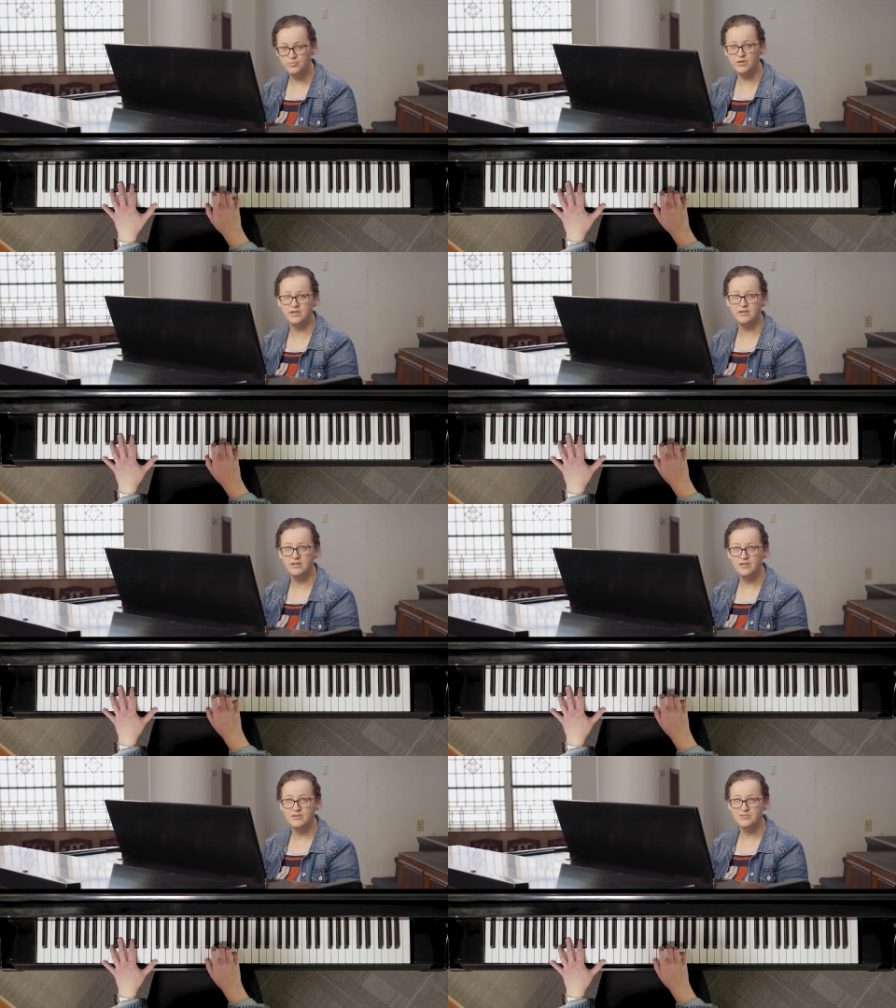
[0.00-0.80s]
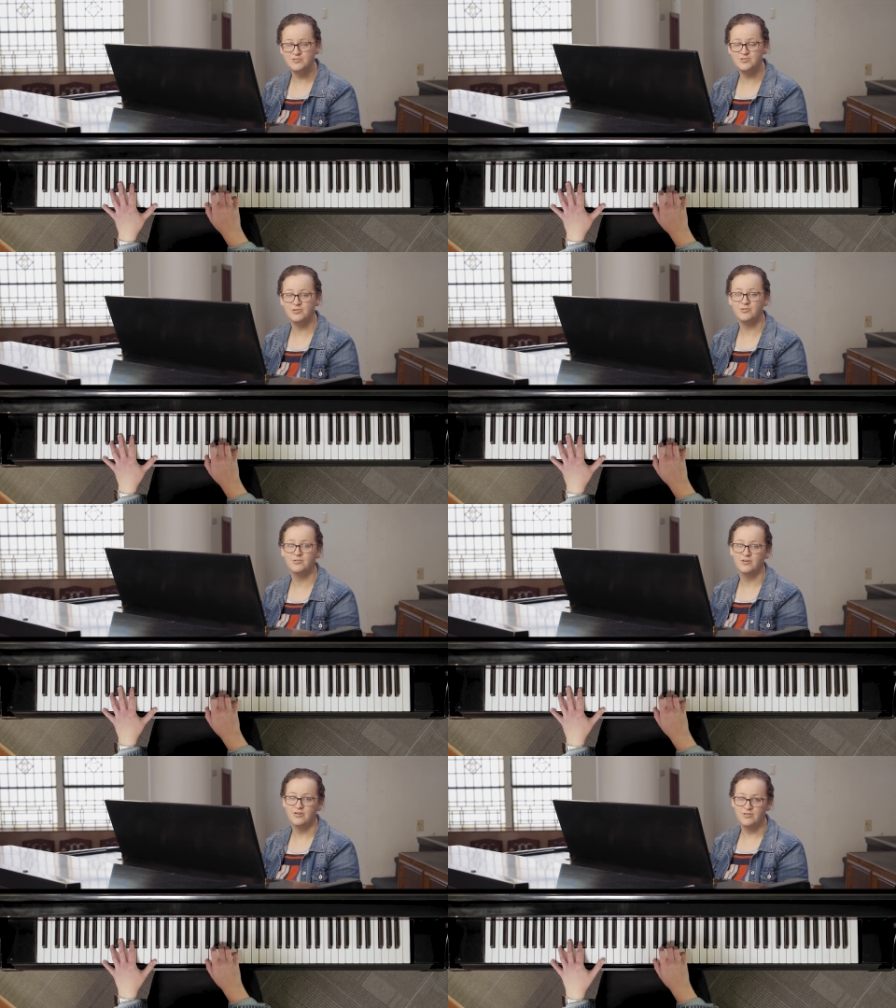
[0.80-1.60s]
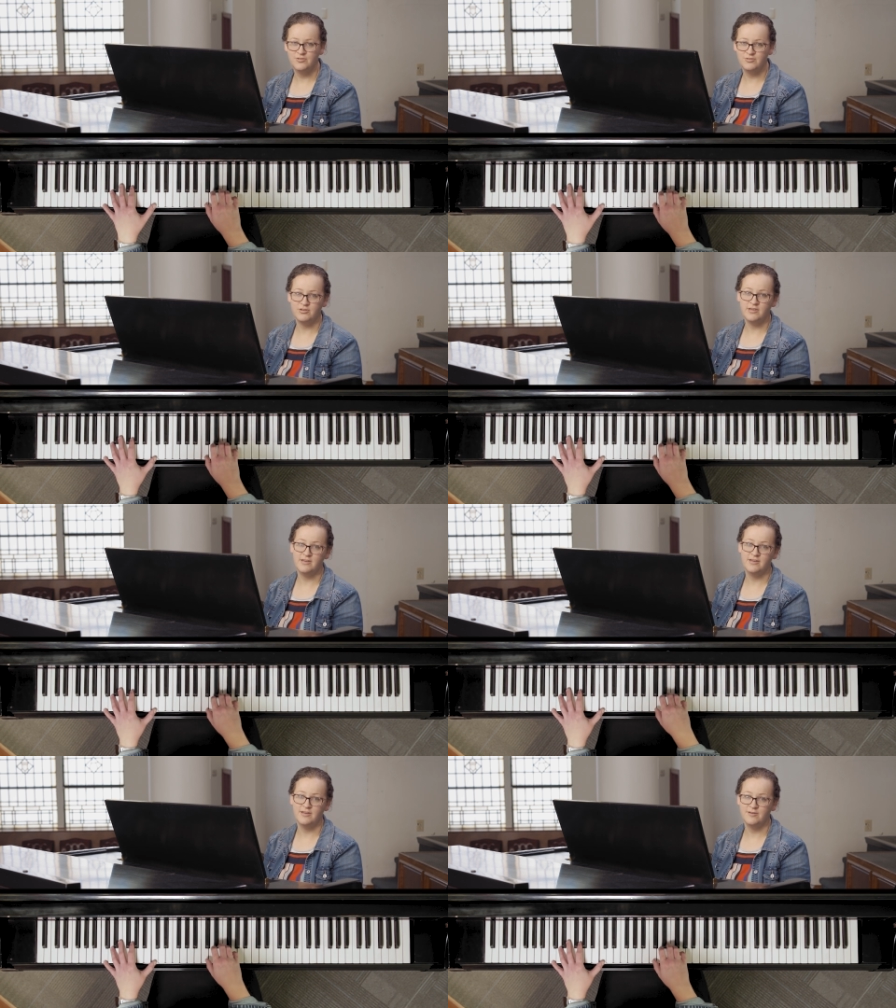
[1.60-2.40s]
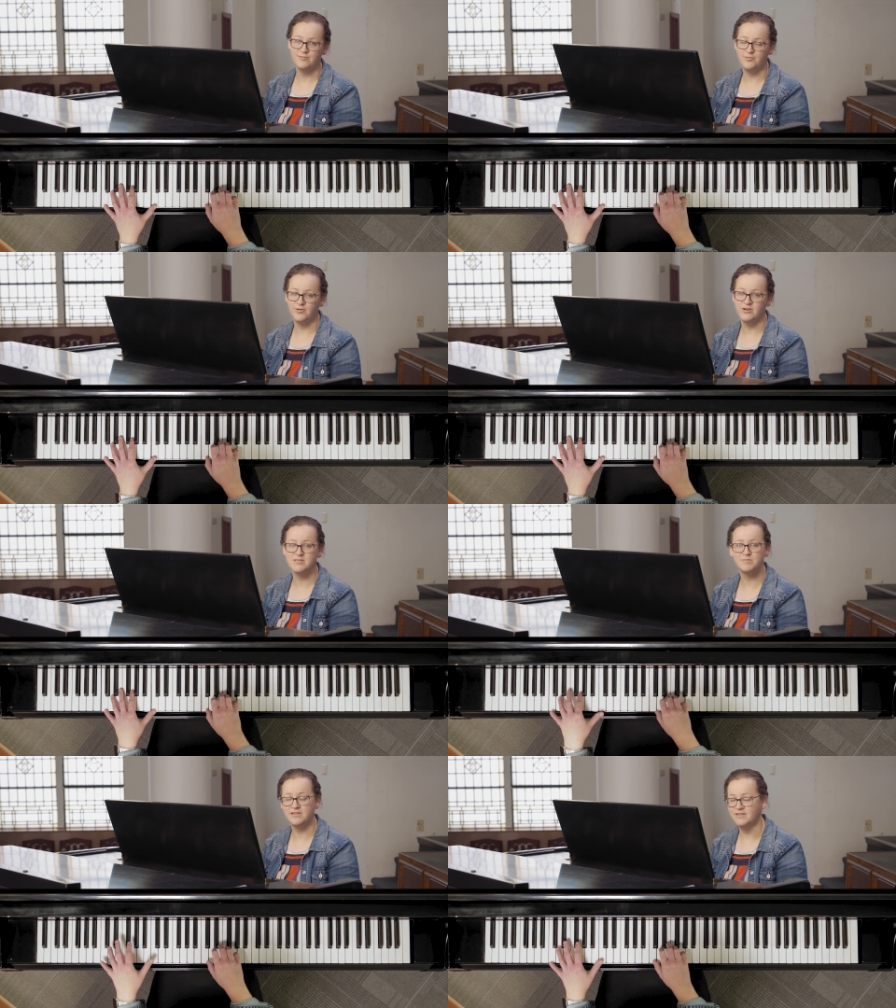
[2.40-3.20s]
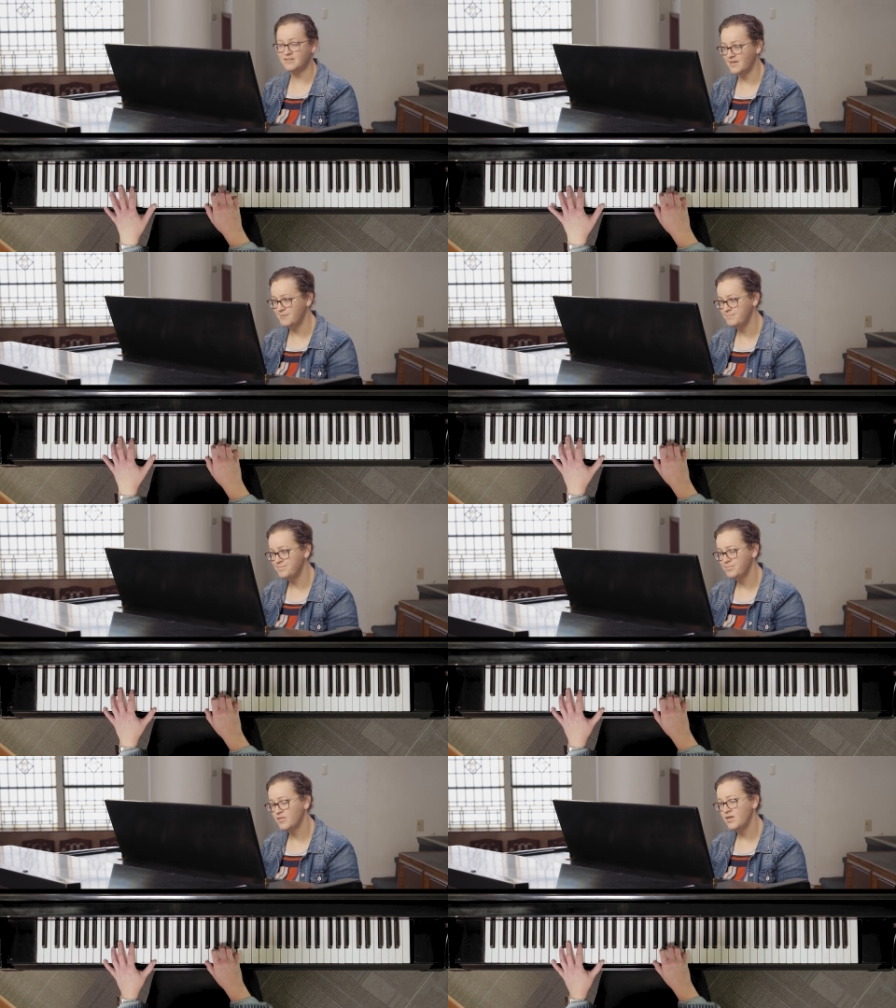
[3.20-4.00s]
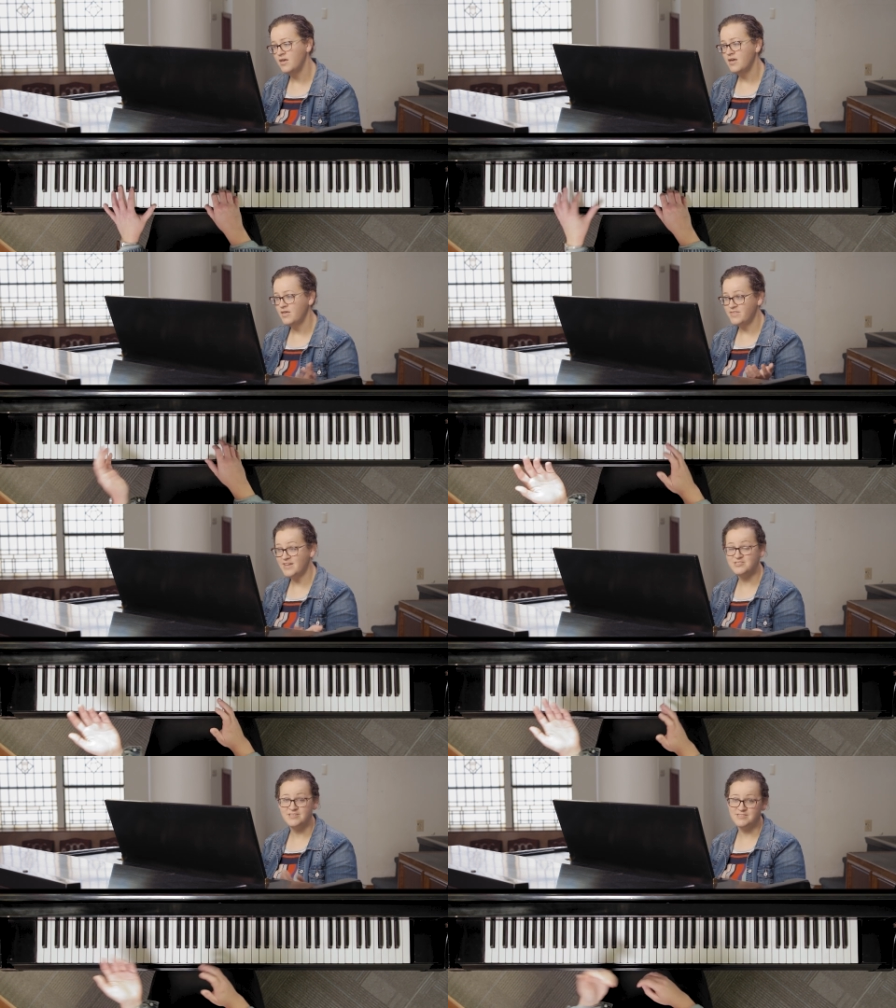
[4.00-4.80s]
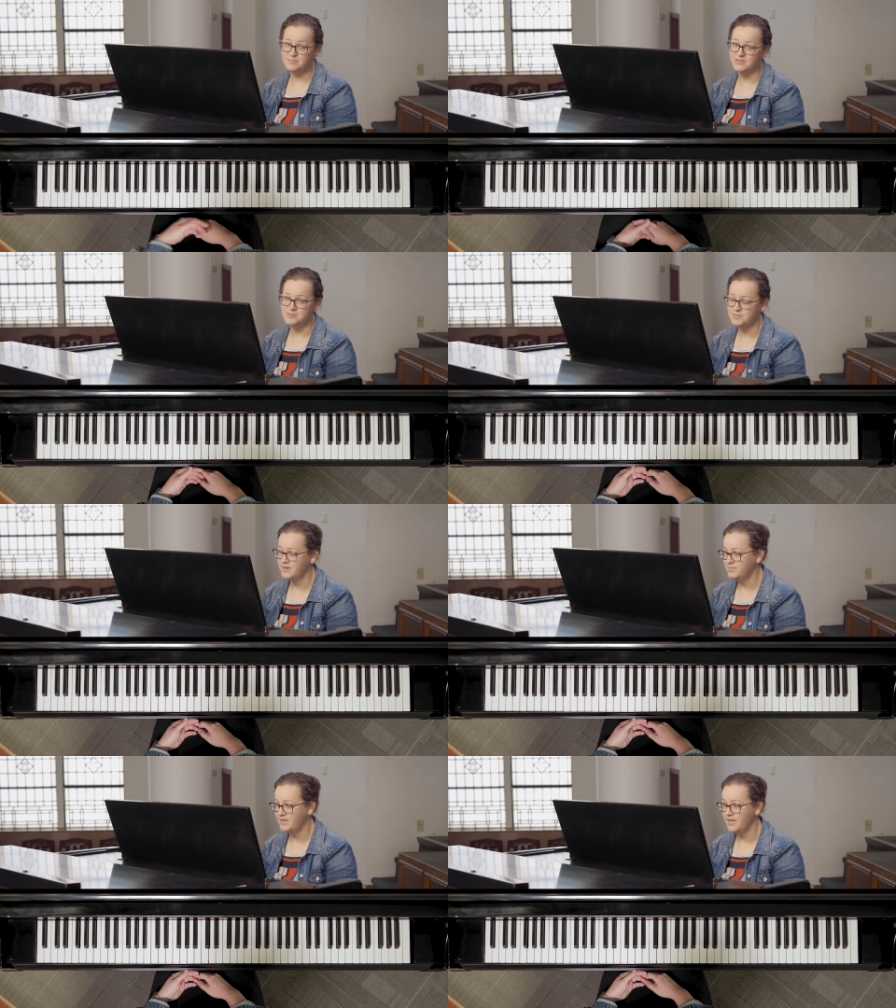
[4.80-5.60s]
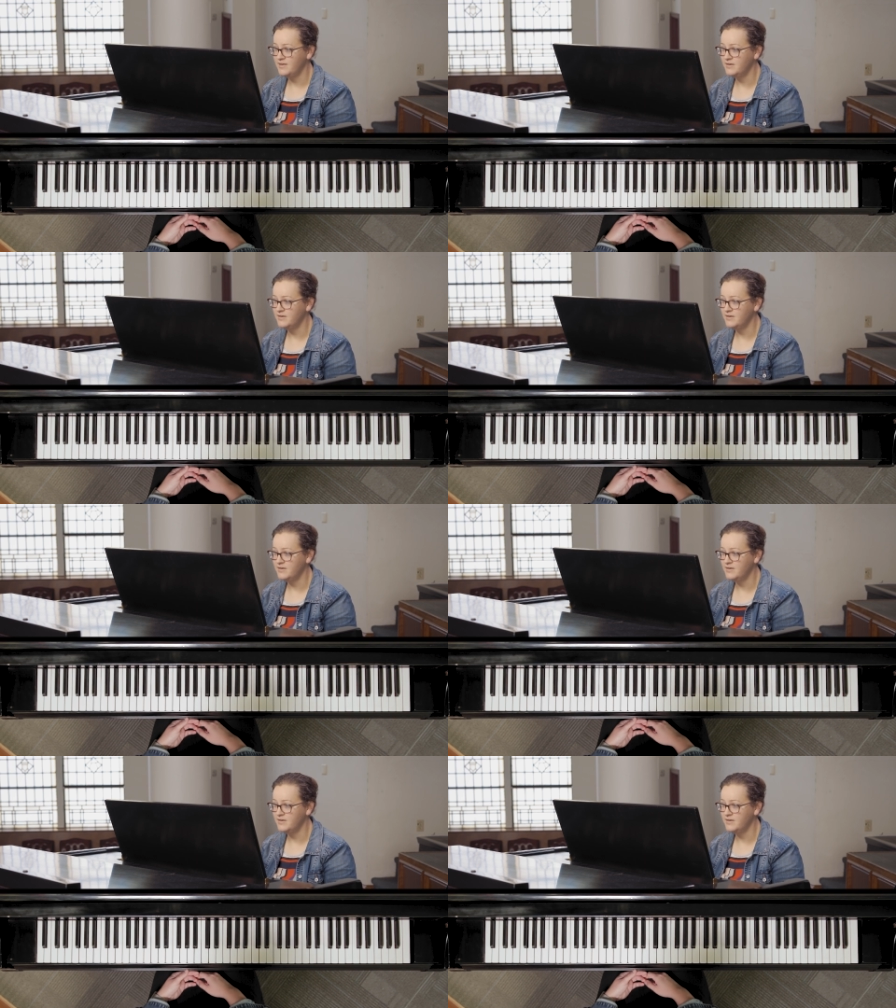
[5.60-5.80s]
One, two, three, four, something like that. That's the simplest way to play